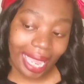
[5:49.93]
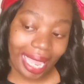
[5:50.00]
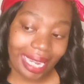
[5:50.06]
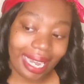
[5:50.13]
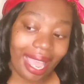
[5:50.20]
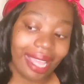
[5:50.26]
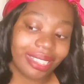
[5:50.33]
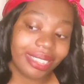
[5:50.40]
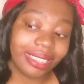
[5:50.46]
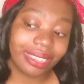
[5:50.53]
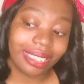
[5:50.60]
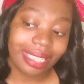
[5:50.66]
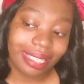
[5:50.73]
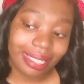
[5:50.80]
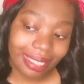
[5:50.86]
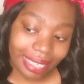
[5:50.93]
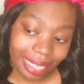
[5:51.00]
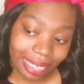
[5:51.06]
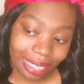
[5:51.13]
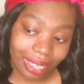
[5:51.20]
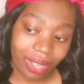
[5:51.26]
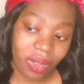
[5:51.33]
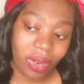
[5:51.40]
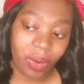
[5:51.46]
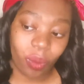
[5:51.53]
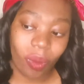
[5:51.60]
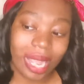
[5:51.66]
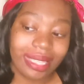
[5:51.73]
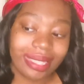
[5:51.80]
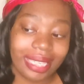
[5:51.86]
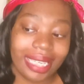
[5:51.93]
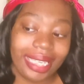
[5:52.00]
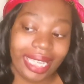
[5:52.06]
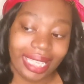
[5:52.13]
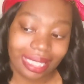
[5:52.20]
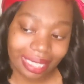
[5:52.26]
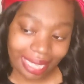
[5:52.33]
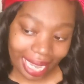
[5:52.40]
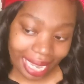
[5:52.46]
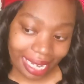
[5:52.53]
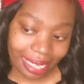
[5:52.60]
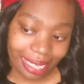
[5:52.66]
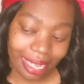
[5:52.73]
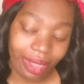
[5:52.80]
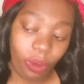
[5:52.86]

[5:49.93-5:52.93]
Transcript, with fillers: and actually see what they can take,